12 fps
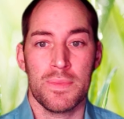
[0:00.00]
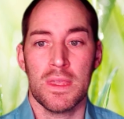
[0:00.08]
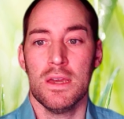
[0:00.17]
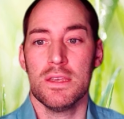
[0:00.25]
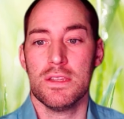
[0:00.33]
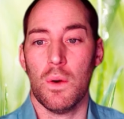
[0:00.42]

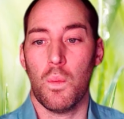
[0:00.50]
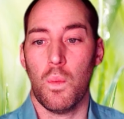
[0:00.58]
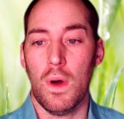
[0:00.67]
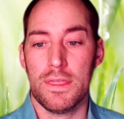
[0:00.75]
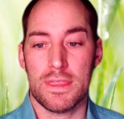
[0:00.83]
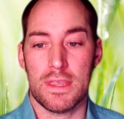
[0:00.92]
So
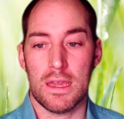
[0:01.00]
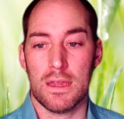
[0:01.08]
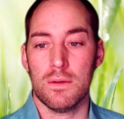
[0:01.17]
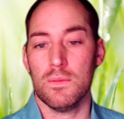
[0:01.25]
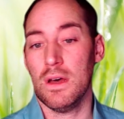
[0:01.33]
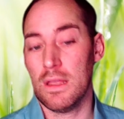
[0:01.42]
one
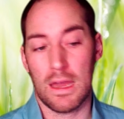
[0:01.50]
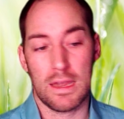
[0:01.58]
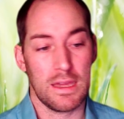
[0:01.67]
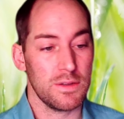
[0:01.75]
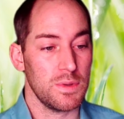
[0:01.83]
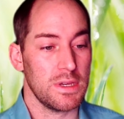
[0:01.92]
thing, well, I
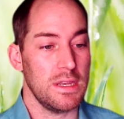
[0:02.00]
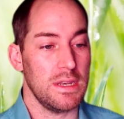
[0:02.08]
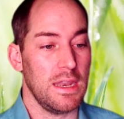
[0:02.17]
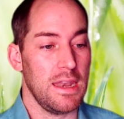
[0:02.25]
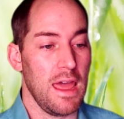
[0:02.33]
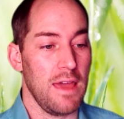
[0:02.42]
guess we
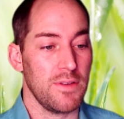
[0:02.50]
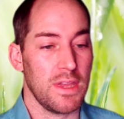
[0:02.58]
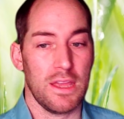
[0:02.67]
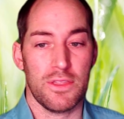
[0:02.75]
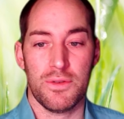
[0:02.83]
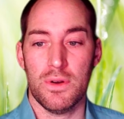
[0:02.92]
can
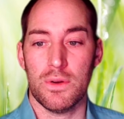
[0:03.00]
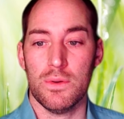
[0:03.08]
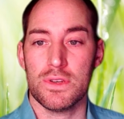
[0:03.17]
navigate through